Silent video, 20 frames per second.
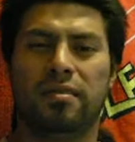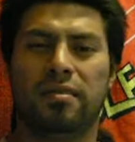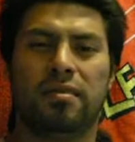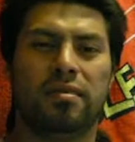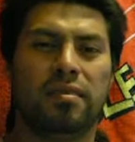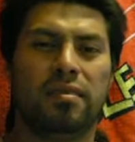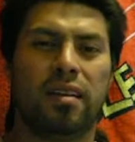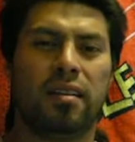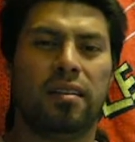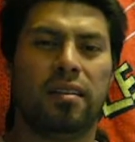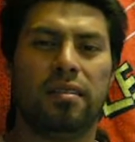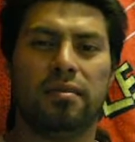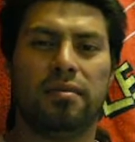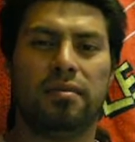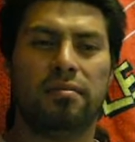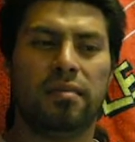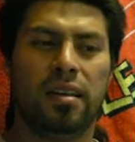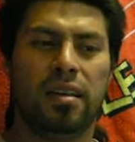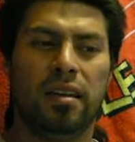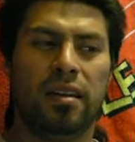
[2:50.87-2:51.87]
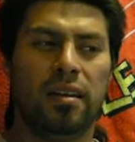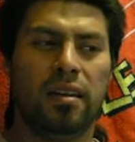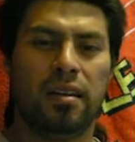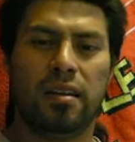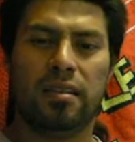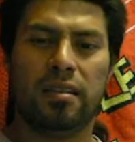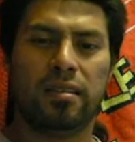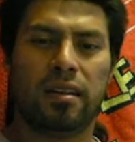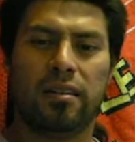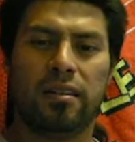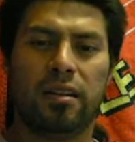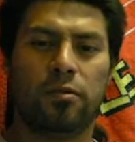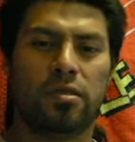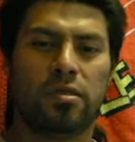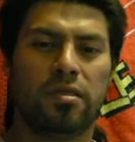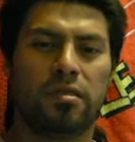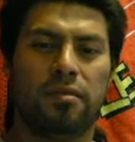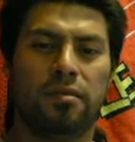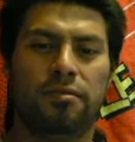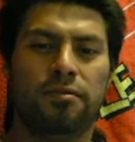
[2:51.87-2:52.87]
This selling
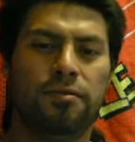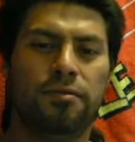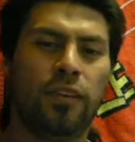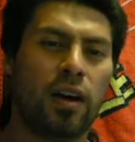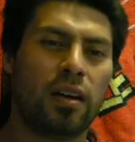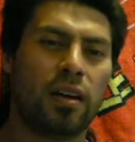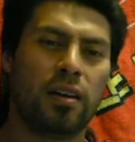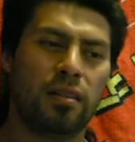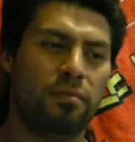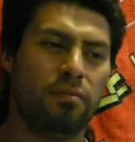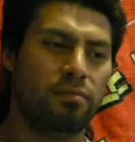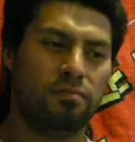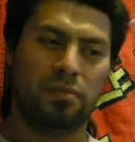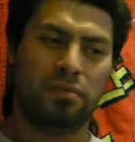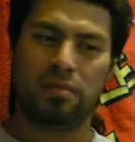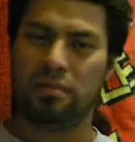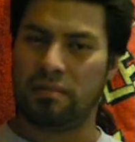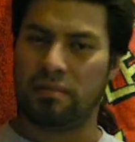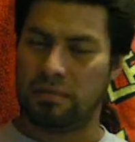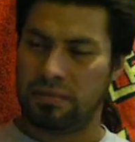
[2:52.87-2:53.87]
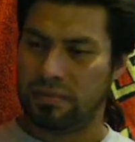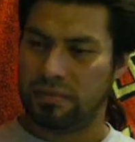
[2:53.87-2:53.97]
that was just a fucking...